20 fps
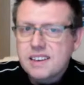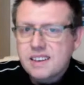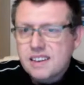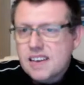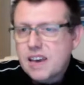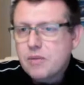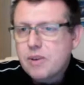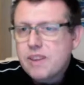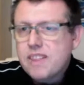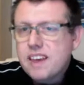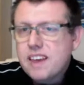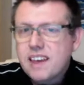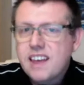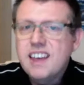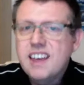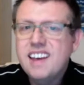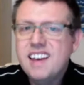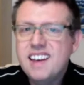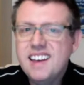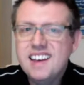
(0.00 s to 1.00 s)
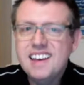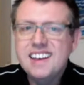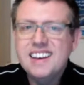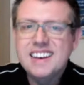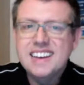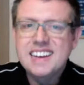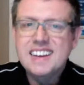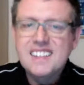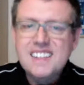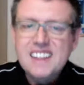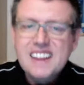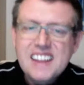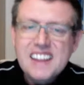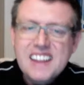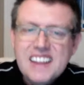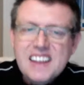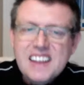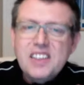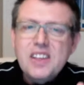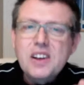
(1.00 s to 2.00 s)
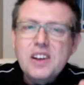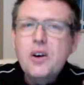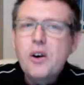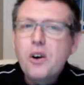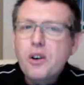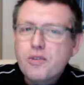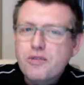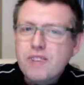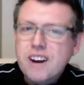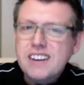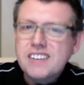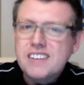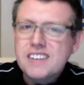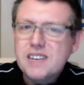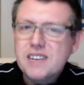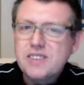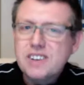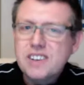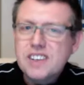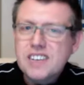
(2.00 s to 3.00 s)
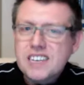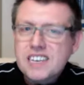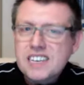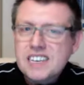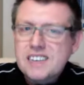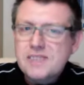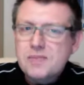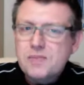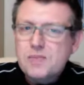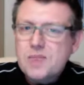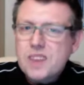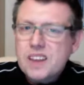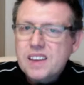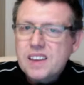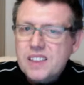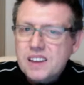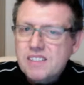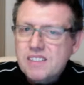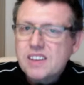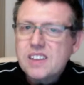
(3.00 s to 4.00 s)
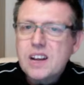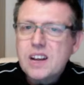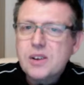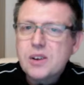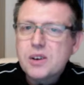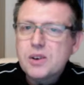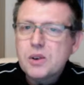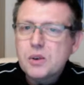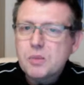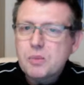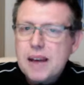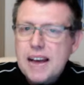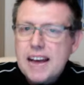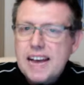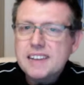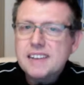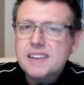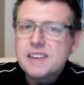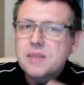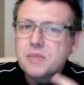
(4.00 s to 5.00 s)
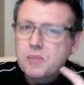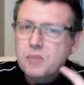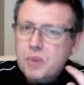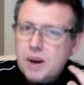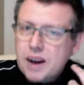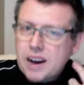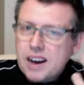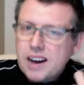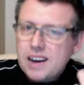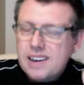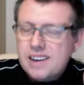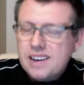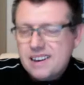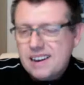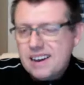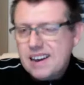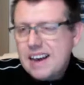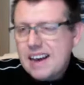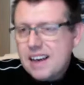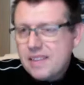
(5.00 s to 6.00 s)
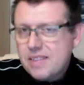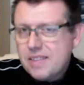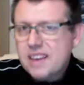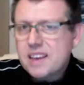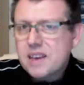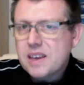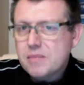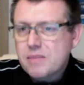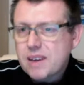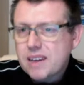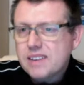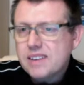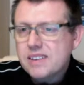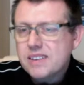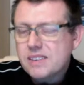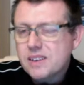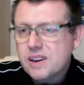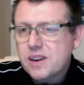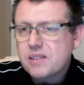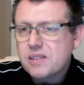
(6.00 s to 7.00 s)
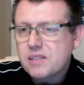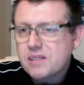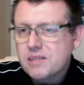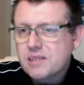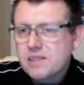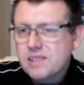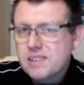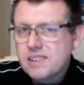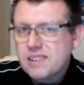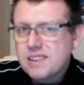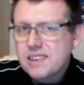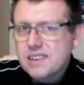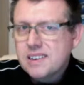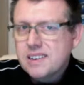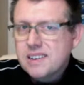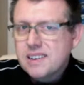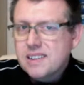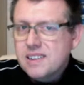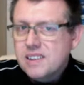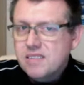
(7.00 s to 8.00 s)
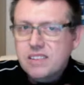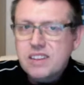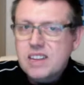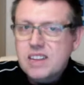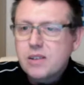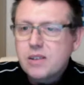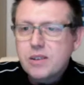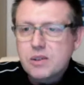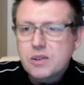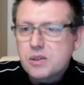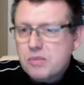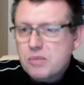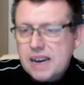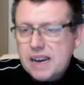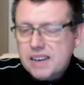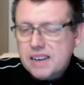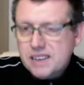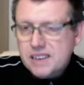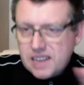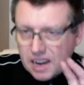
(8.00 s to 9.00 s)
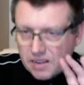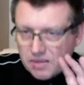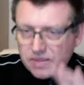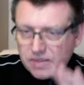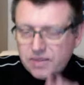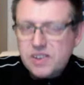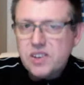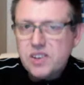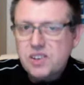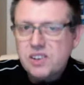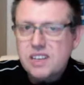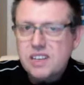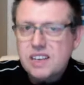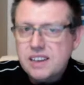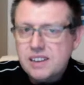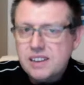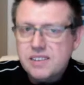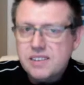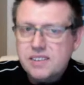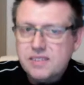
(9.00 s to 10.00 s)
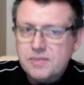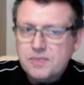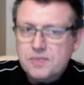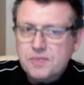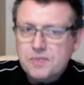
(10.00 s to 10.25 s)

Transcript: Get with it. The law of relativity. There is no good or bad, but our thinking makes it so. There is no good or bad. Everything just is.